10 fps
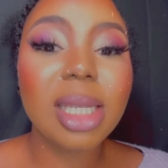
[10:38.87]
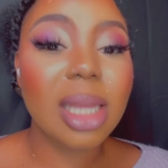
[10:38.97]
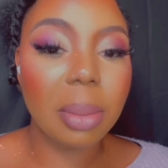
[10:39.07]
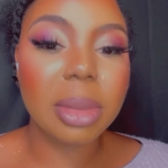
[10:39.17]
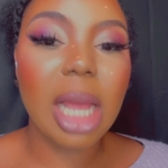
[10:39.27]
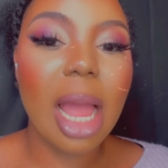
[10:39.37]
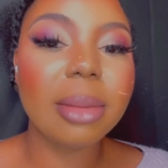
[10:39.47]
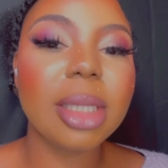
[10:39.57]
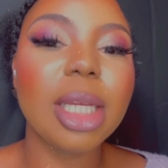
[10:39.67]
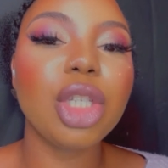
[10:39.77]

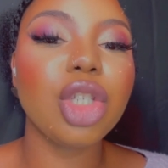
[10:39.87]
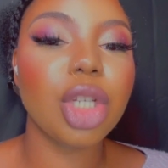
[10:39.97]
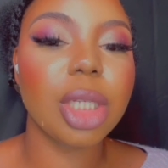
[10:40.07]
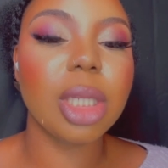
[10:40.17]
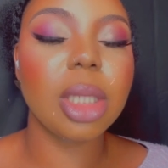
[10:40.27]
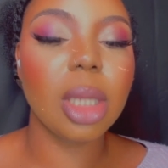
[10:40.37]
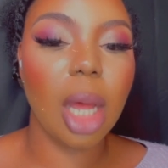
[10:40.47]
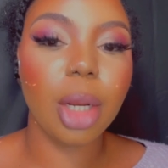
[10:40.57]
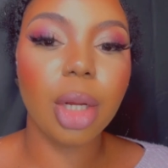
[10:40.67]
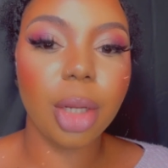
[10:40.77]
sometimes it's just
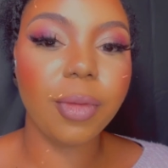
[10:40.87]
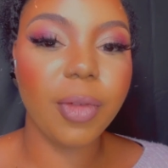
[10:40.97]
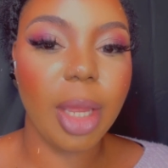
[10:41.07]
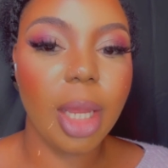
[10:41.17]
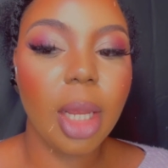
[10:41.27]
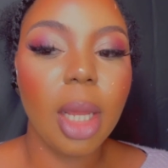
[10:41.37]
not a good fit.